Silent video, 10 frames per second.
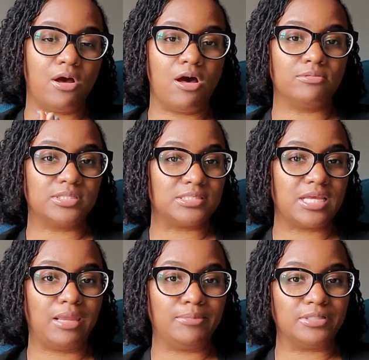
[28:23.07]
on the
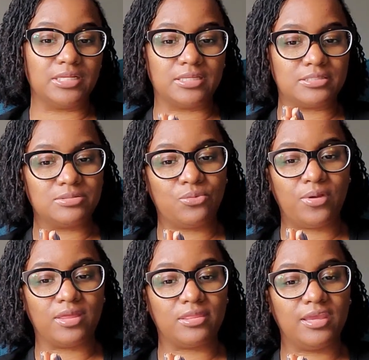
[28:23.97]
same list
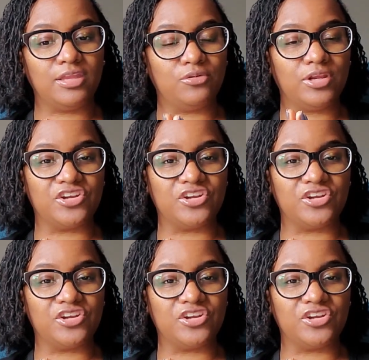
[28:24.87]
with Henry,